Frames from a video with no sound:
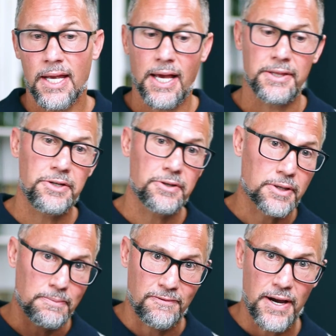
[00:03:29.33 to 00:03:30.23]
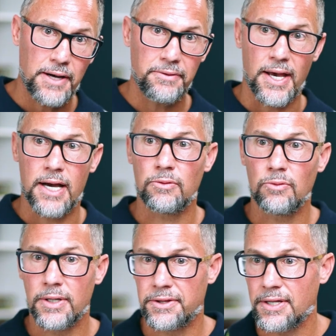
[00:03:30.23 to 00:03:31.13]
And then you confound that
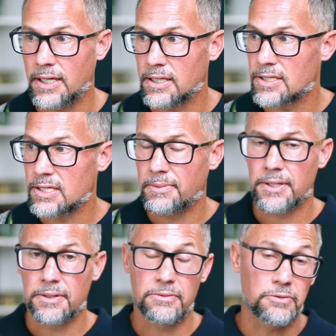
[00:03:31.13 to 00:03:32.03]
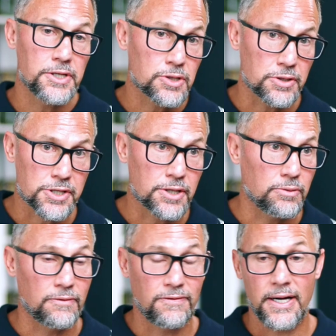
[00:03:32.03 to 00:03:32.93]
with uh, some of the research that
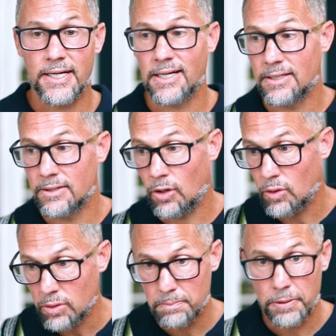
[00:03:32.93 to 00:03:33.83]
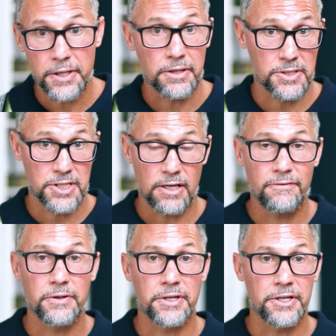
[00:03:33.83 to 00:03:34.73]
we're finding on whole, putting your cell
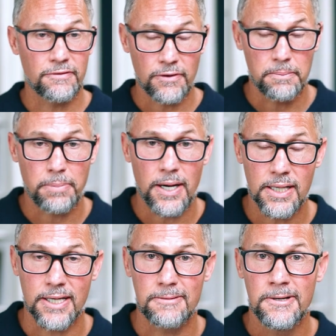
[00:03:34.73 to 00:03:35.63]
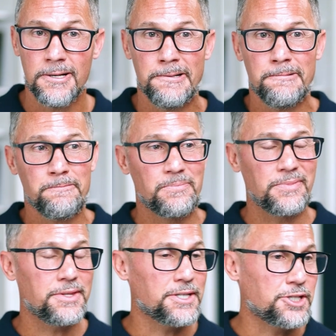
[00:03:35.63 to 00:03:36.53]
phone in your front pocket,
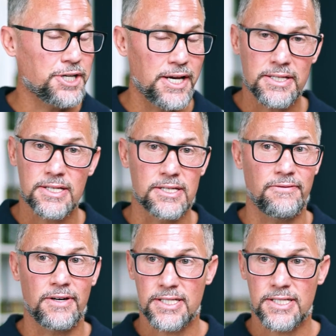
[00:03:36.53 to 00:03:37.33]
the chances of